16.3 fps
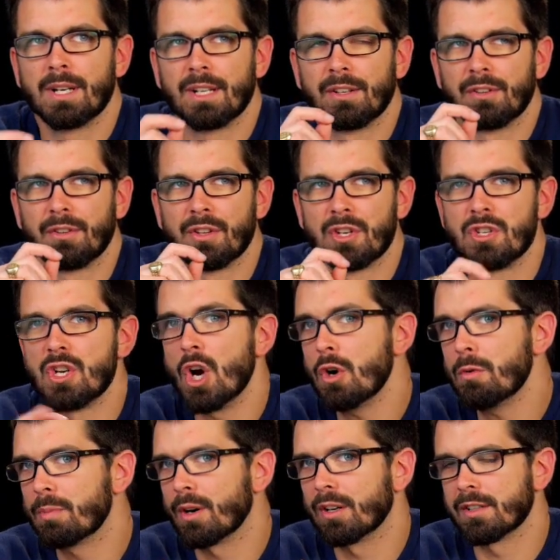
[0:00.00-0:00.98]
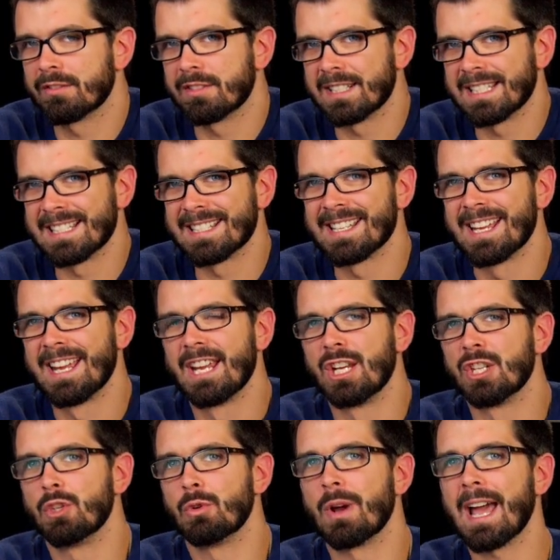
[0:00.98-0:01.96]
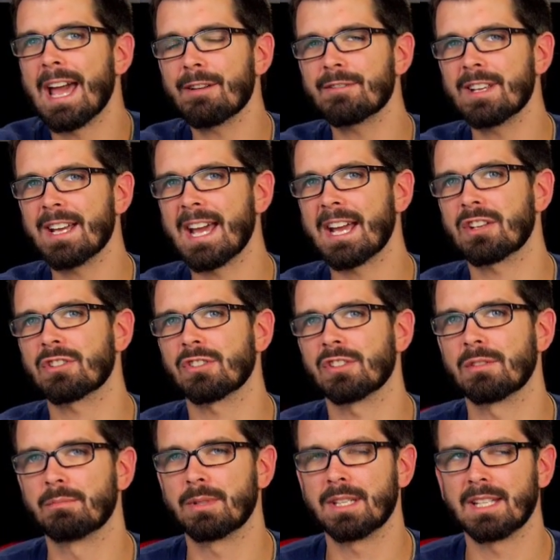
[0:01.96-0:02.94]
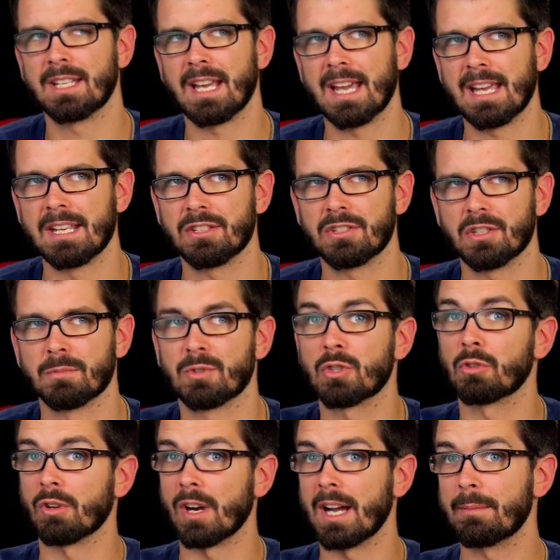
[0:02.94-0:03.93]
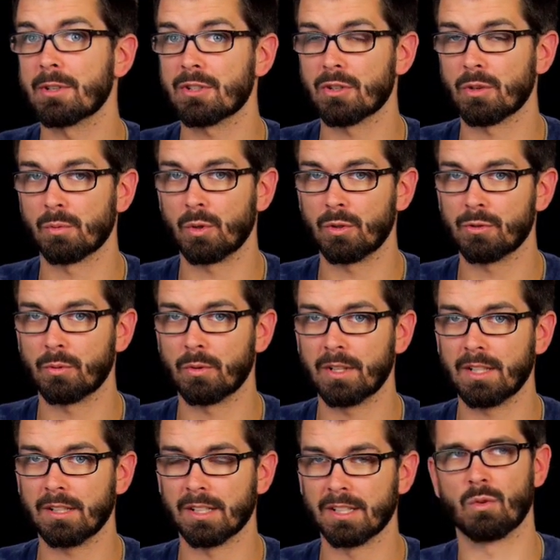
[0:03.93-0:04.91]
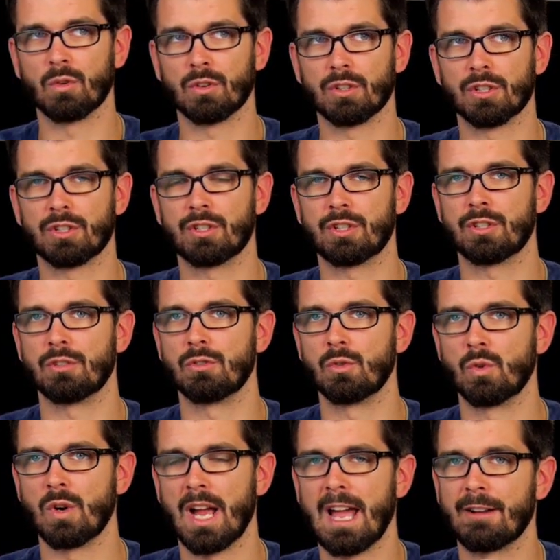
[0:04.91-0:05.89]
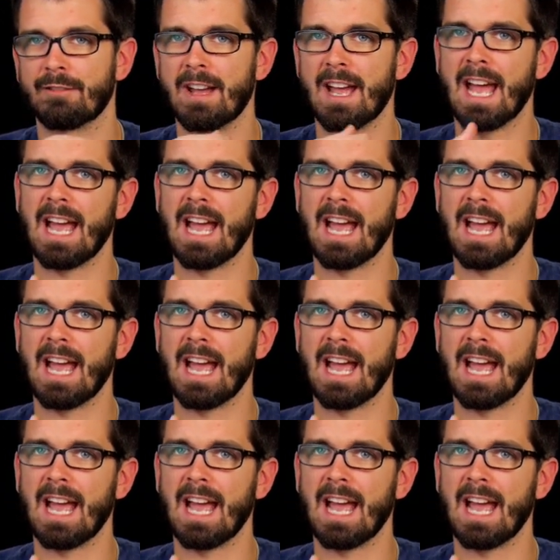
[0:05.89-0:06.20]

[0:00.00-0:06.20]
but the no part of it is you have to actually be a subscriber to Roll20 in order to have